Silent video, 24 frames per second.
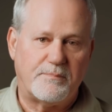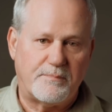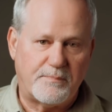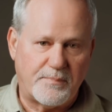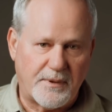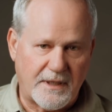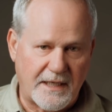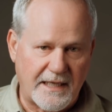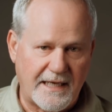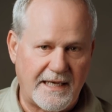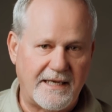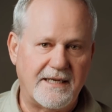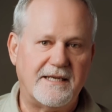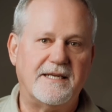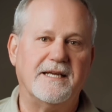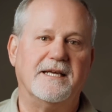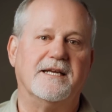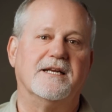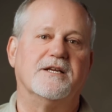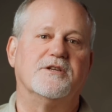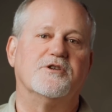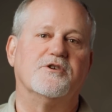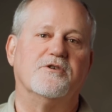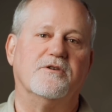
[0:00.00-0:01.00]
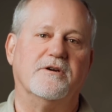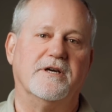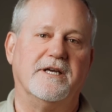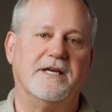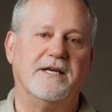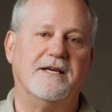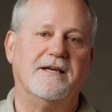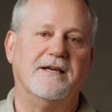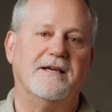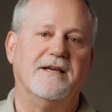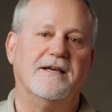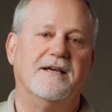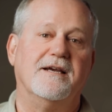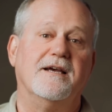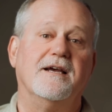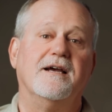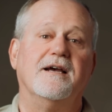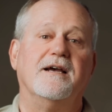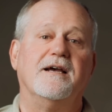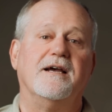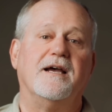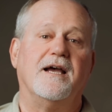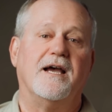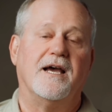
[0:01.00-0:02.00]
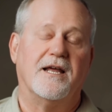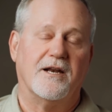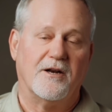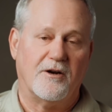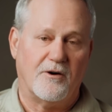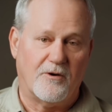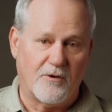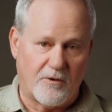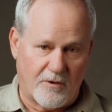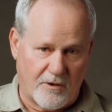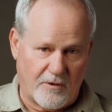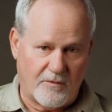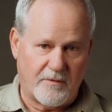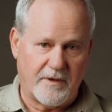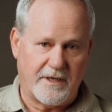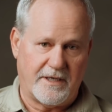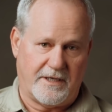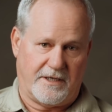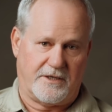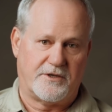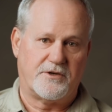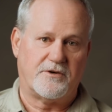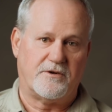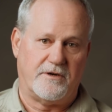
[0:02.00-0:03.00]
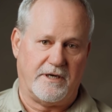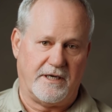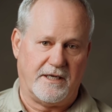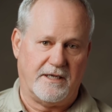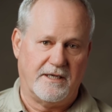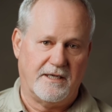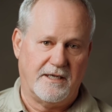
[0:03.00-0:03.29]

planting a tree and growing a tree.